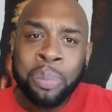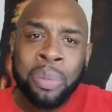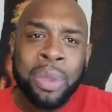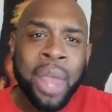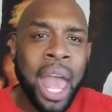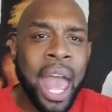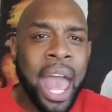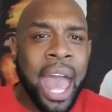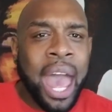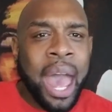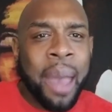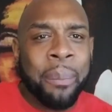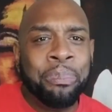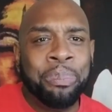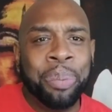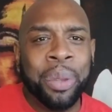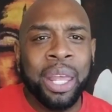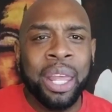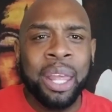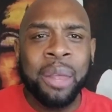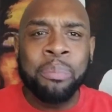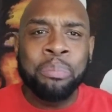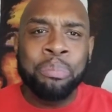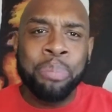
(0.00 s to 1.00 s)

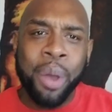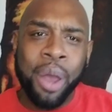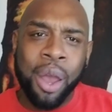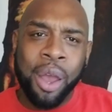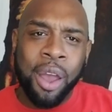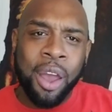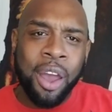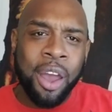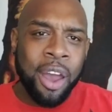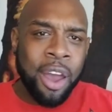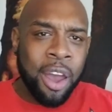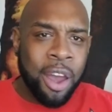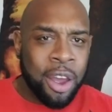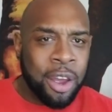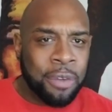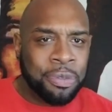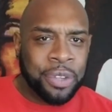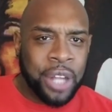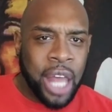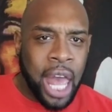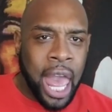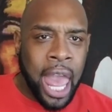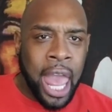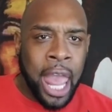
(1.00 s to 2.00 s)
Happy
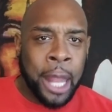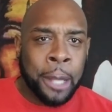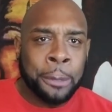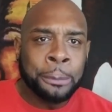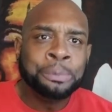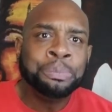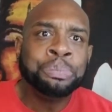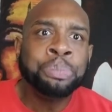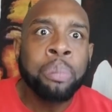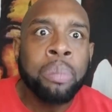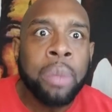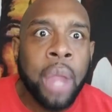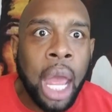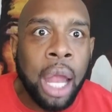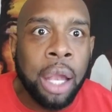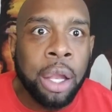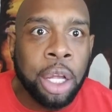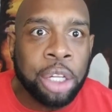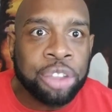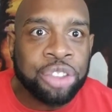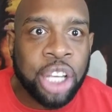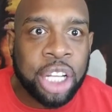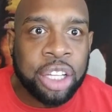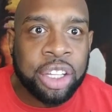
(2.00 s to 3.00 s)
birthday. And
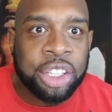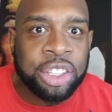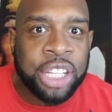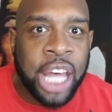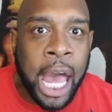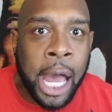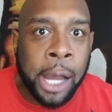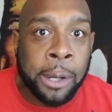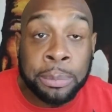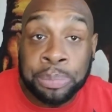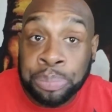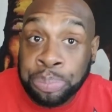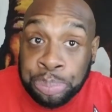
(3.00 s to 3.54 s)
look, check this out.